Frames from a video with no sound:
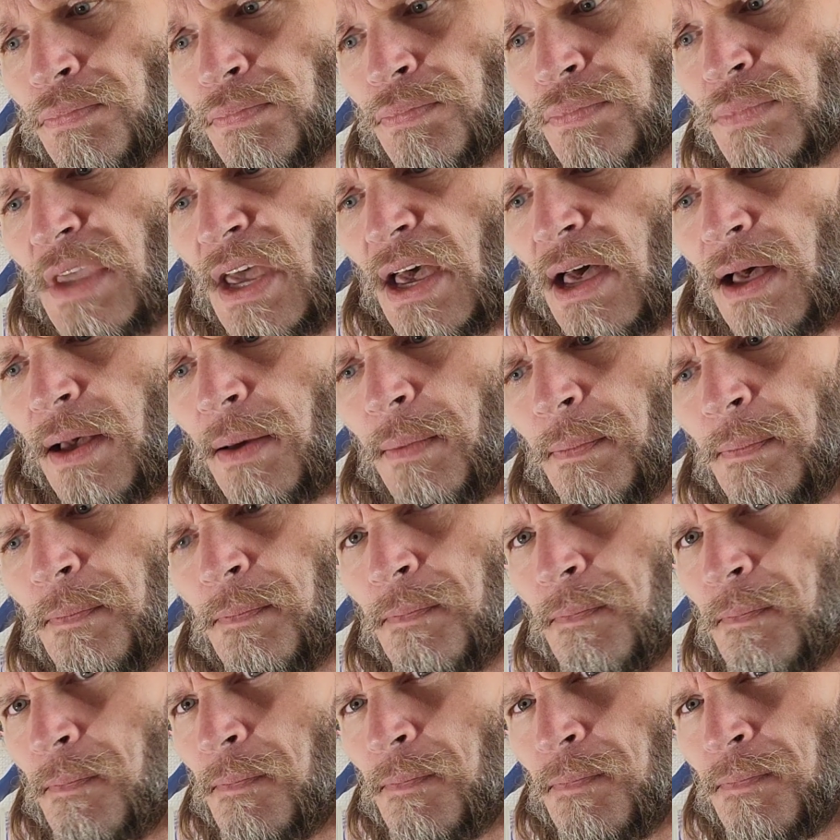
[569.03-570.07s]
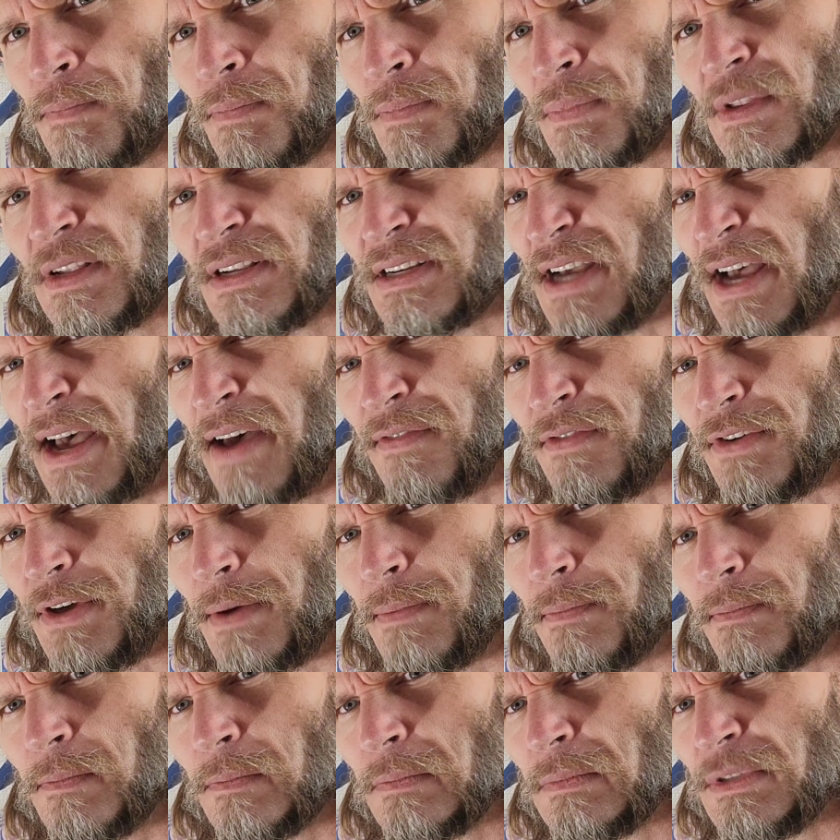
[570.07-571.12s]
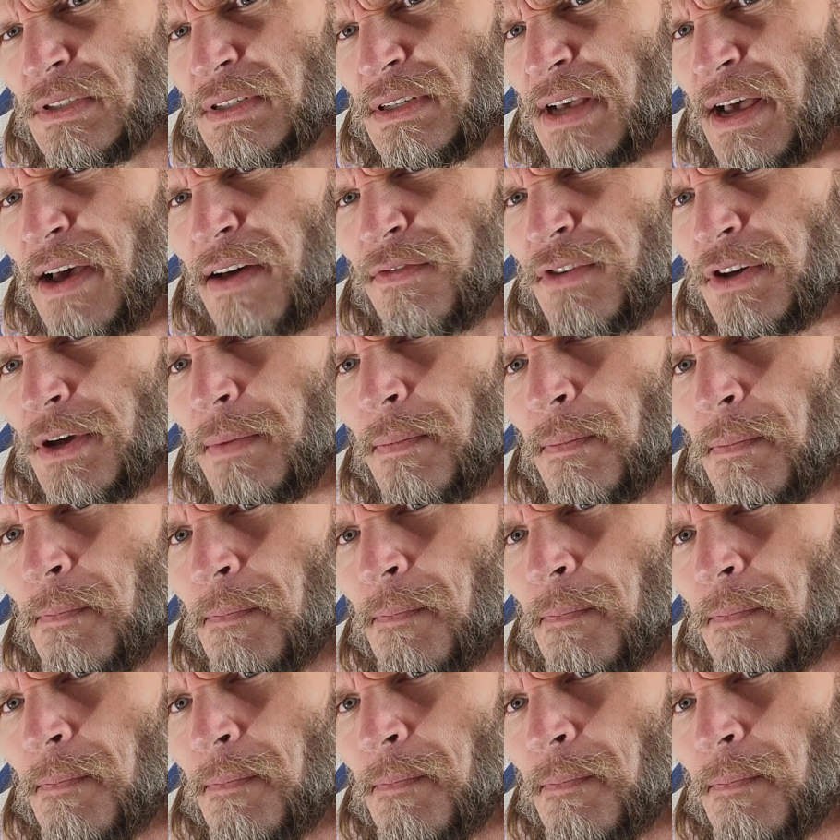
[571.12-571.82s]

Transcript: Yeah, it's heavy. This is heavy.